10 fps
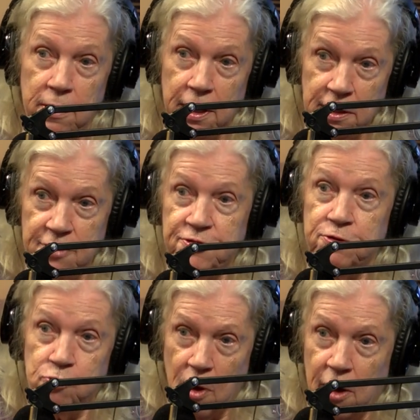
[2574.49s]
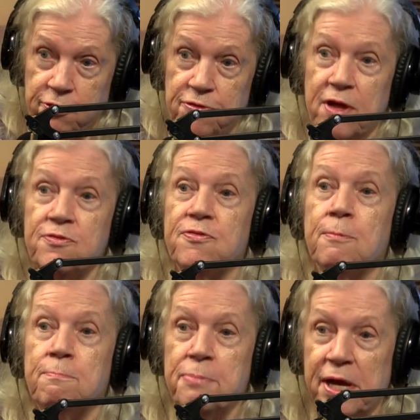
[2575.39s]
illicit drugs is the
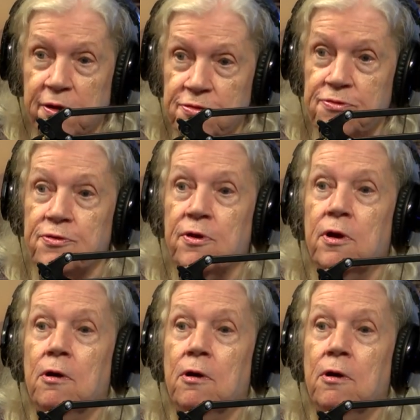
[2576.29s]
biggest